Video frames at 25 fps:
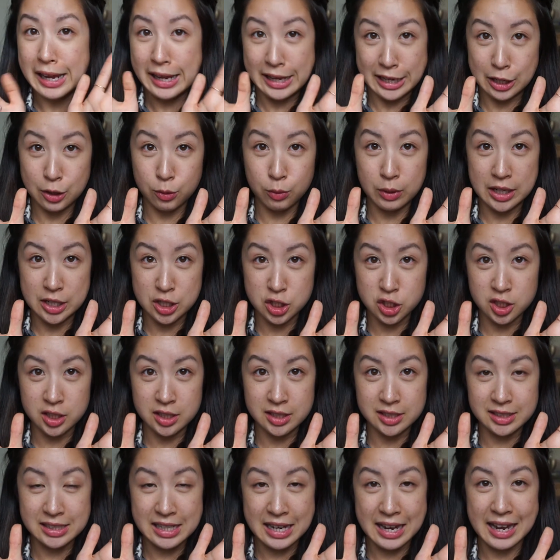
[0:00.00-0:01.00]
8
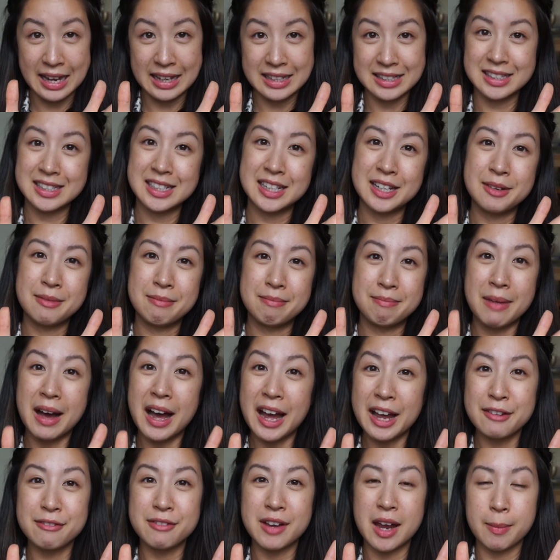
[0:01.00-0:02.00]
questions to ask
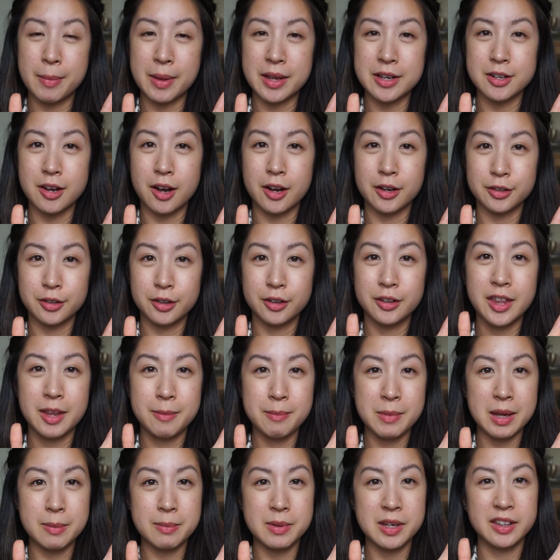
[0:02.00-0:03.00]
my family doctor. They
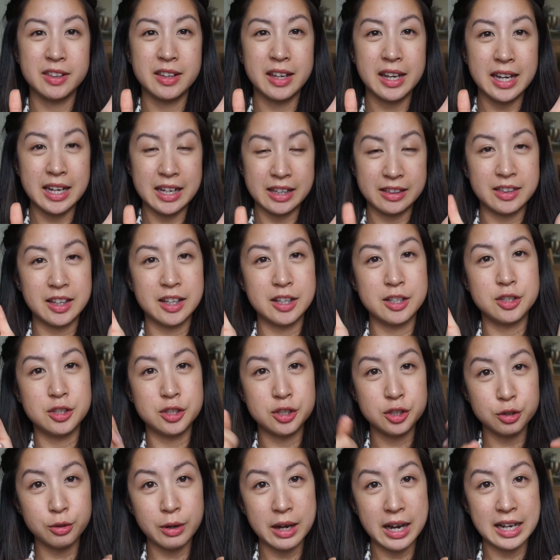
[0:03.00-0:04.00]
may be the 8 that
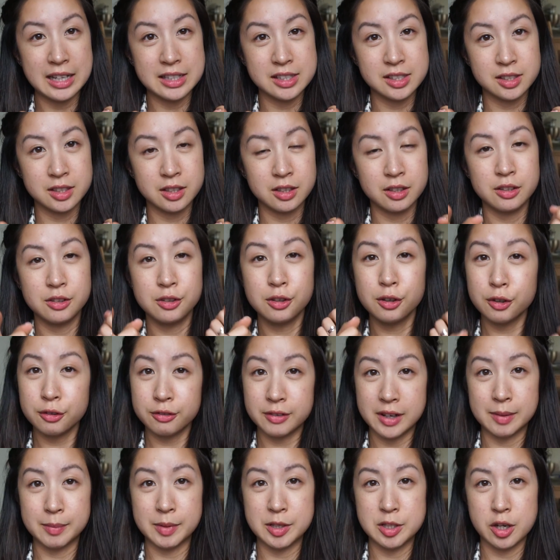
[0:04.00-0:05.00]
you ask your
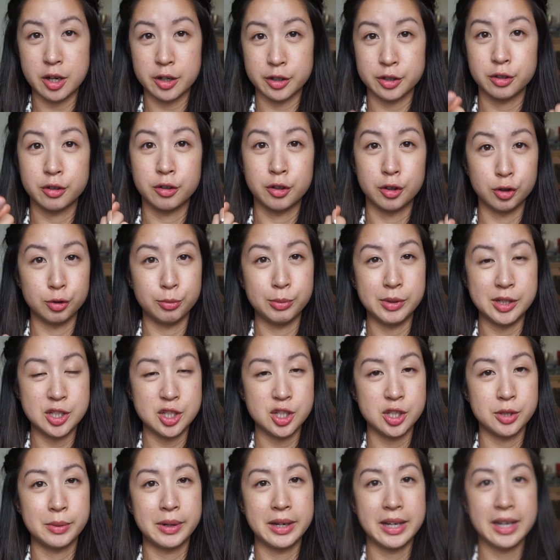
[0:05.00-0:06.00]
family doctor or
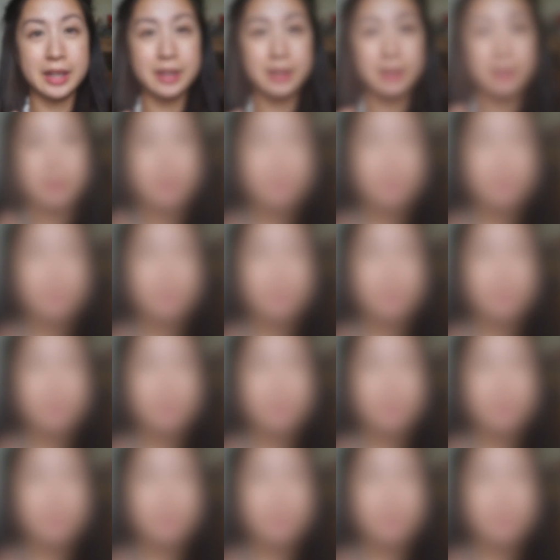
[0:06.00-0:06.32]
OBGYN.